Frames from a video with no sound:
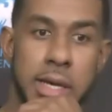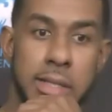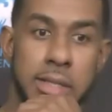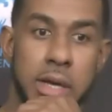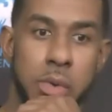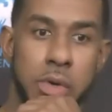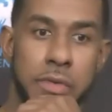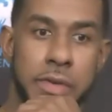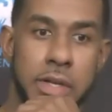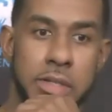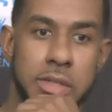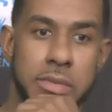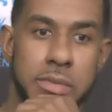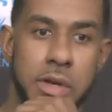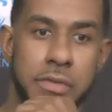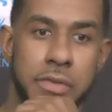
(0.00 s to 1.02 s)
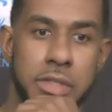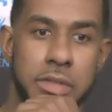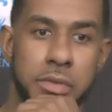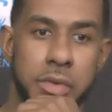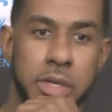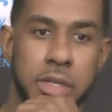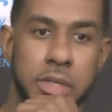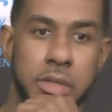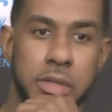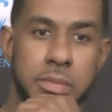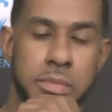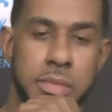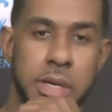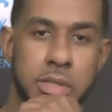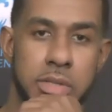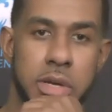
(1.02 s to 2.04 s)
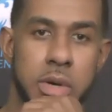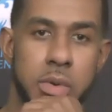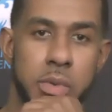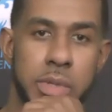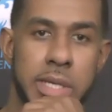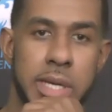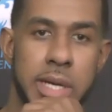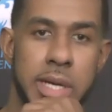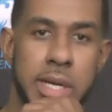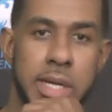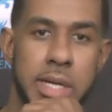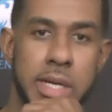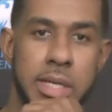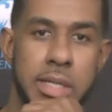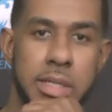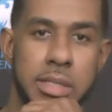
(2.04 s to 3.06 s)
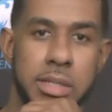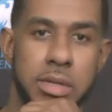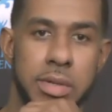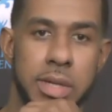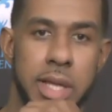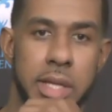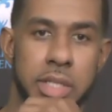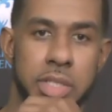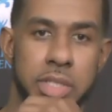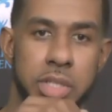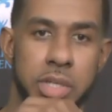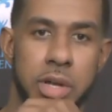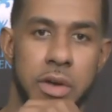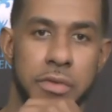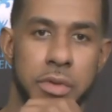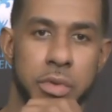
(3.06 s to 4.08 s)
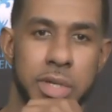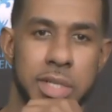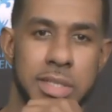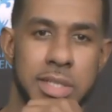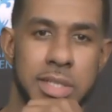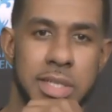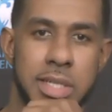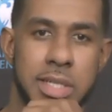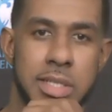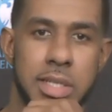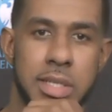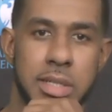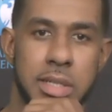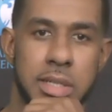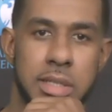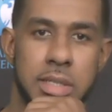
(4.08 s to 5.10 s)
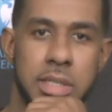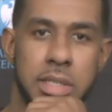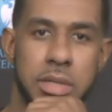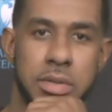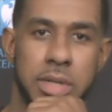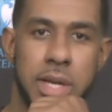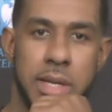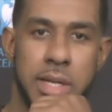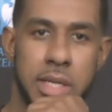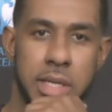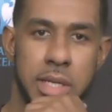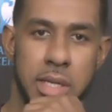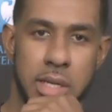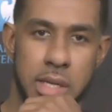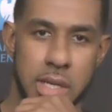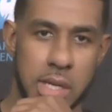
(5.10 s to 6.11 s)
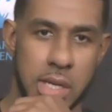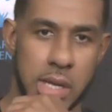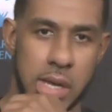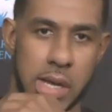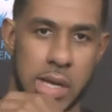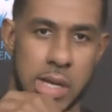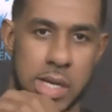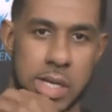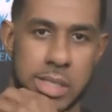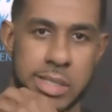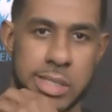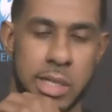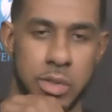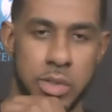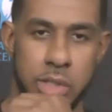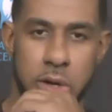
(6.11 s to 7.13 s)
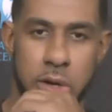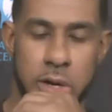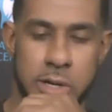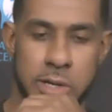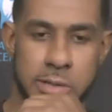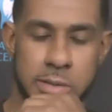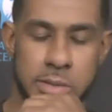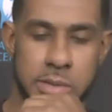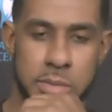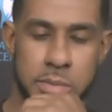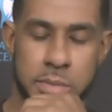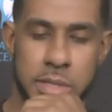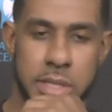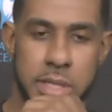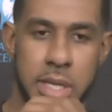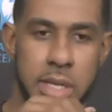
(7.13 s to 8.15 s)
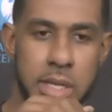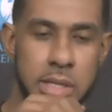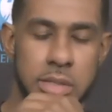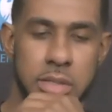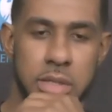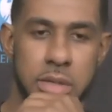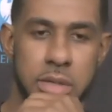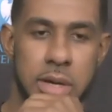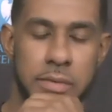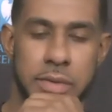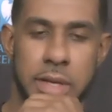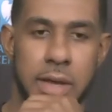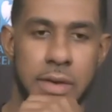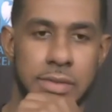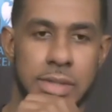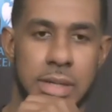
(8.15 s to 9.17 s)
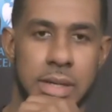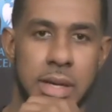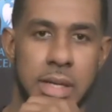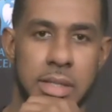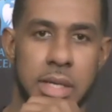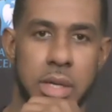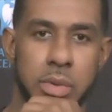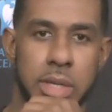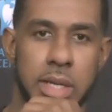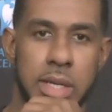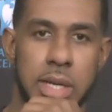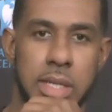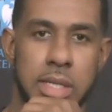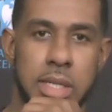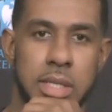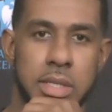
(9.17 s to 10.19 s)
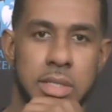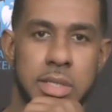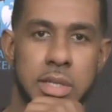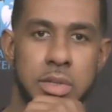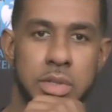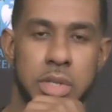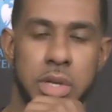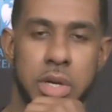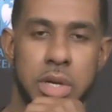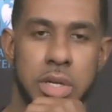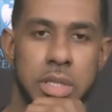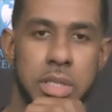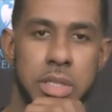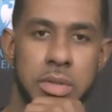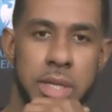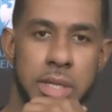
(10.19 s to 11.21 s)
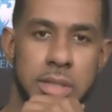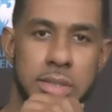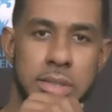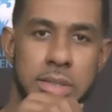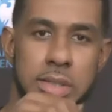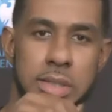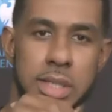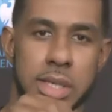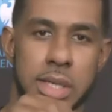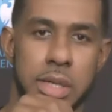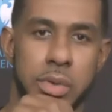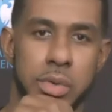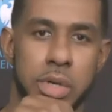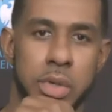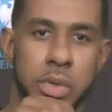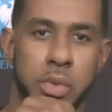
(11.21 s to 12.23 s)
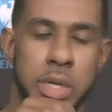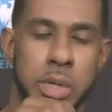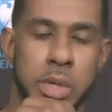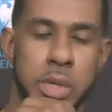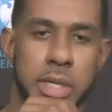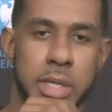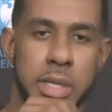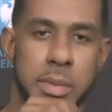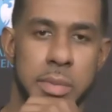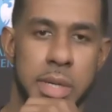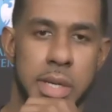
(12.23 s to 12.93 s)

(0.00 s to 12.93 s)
I thought we found some offensive rhythm. I thought we, you know, kind of shook off the rustiness and, you know, kind of a slow start. But then, you know, after halftime, I thought we had another slow start. You know, they kind of ran away with it.